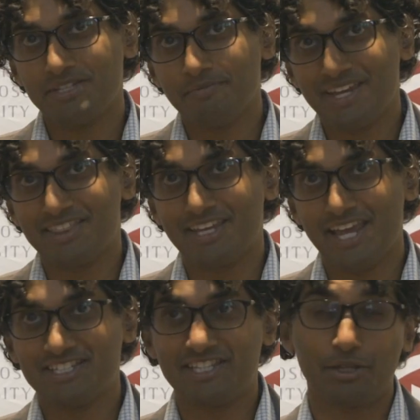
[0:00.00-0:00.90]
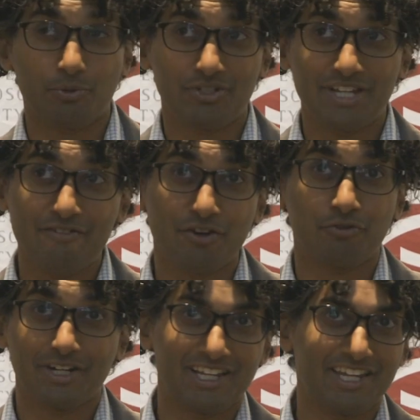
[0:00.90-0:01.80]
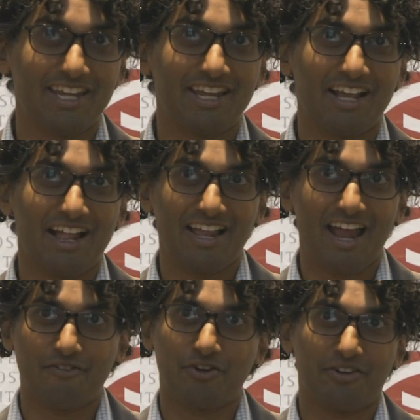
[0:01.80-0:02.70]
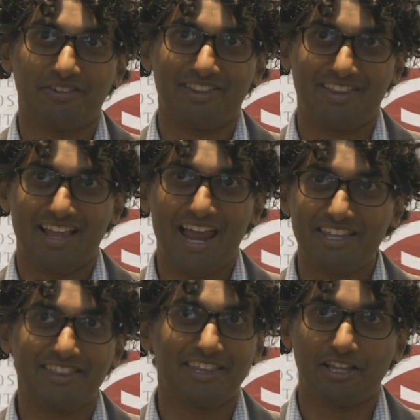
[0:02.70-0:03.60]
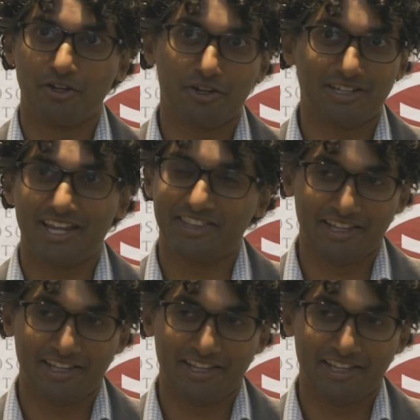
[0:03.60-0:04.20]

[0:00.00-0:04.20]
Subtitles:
had to make the case that there was never really ever anything that looked like